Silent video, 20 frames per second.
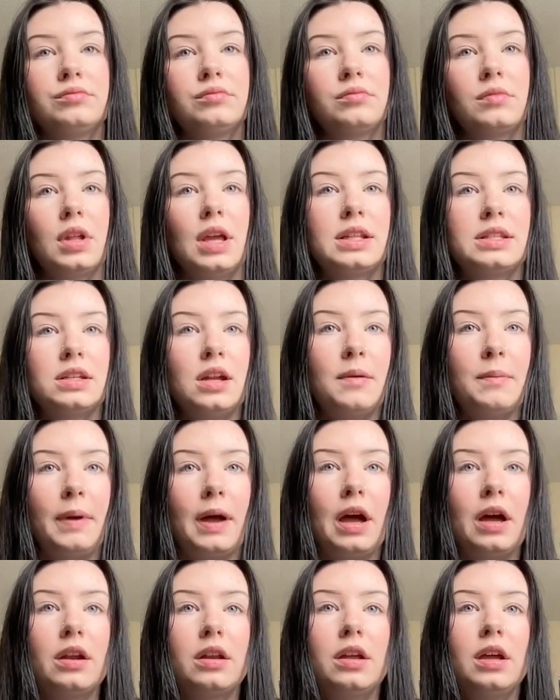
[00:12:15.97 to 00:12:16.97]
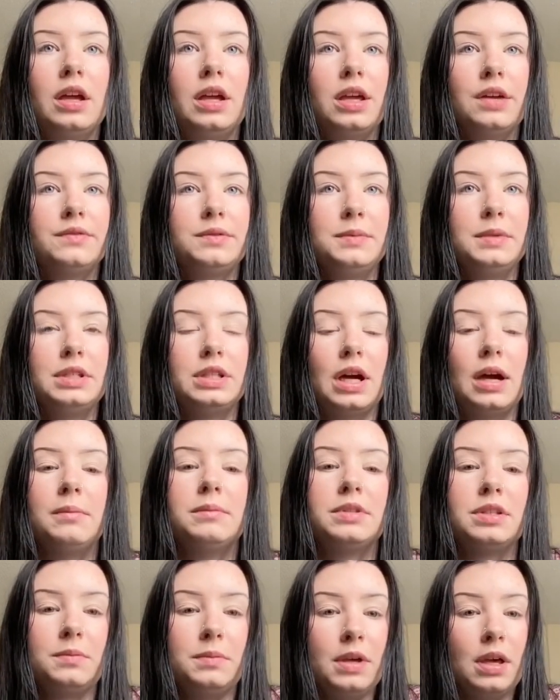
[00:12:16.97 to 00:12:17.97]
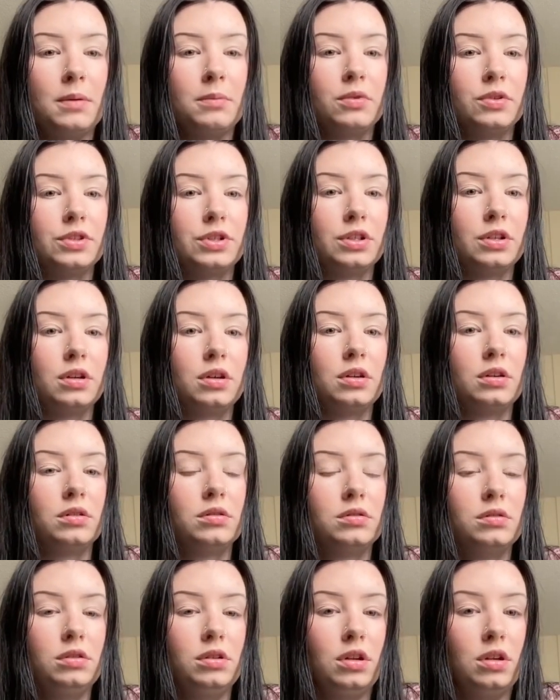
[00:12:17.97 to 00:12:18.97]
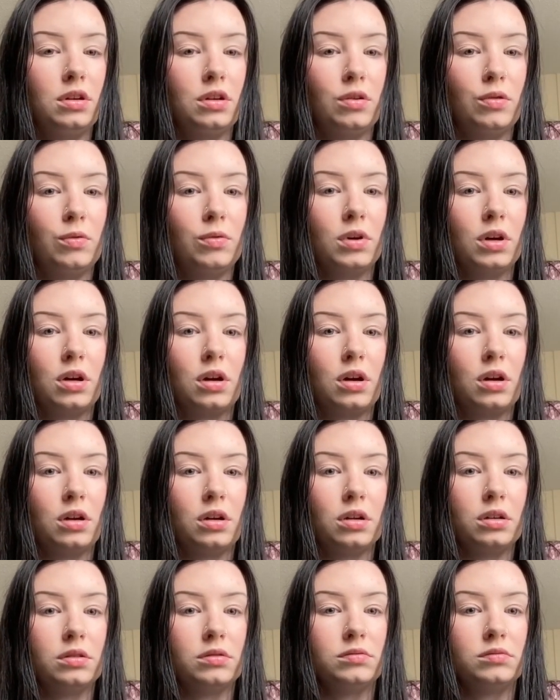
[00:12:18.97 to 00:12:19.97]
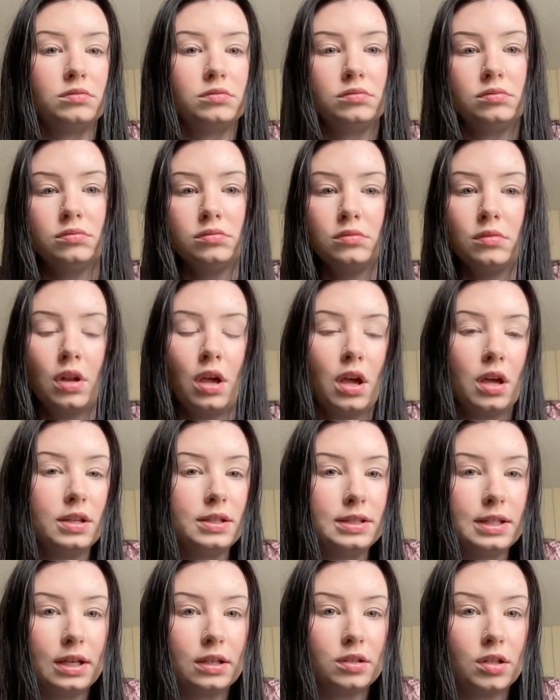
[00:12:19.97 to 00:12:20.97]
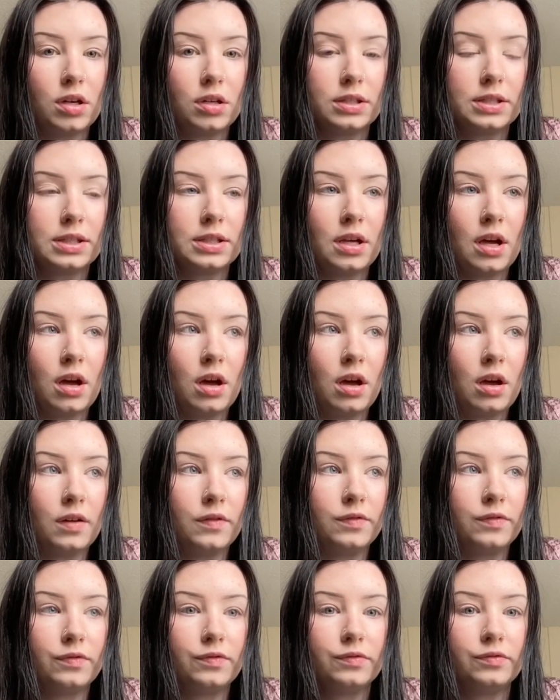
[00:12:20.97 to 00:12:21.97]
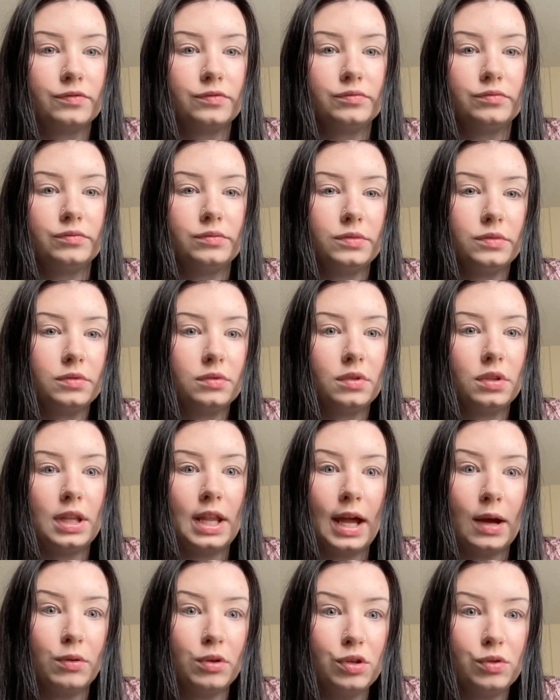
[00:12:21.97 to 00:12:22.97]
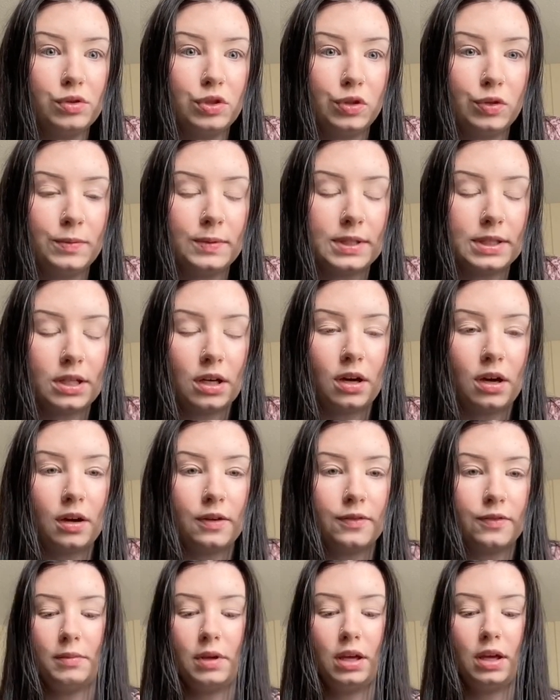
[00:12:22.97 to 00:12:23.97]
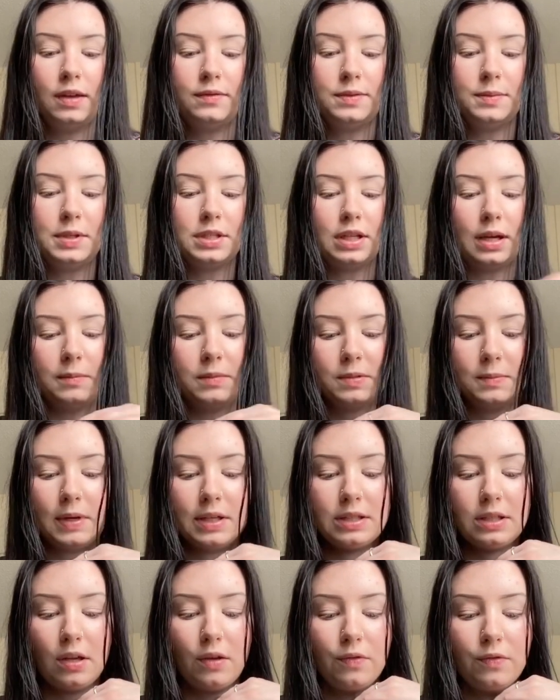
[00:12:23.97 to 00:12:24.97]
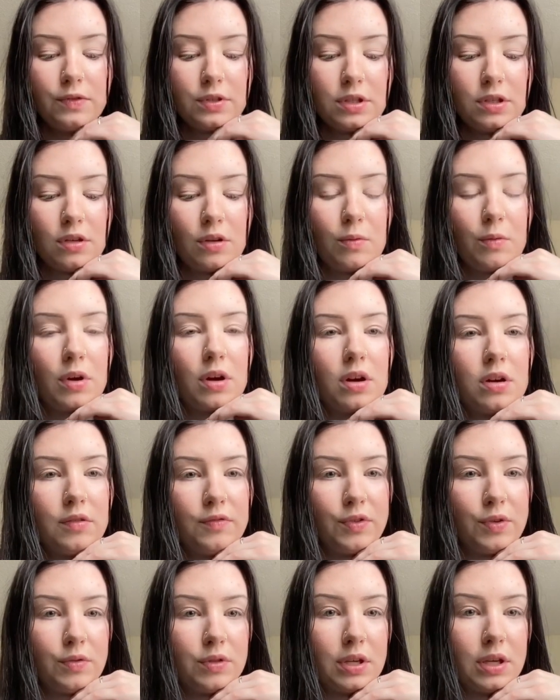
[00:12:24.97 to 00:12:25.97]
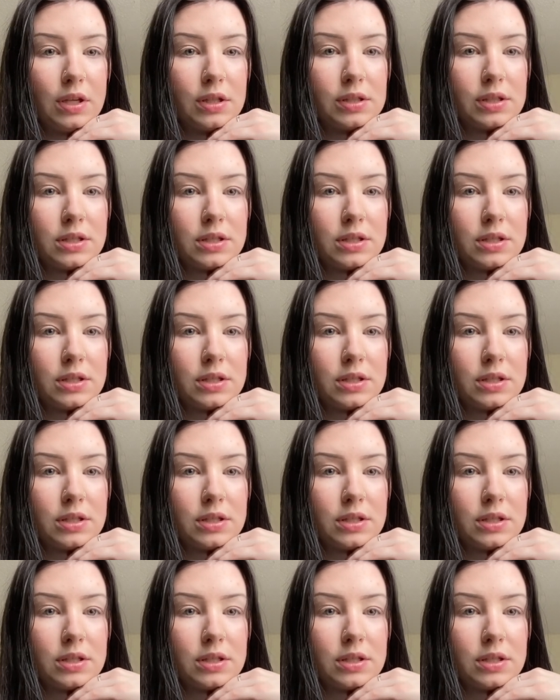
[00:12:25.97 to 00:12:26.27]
It's not bad. It gives me time to be able to, you know, work on TikTok stuff, now YouTube stuff. It gives me time to myself to, you know, work on a few things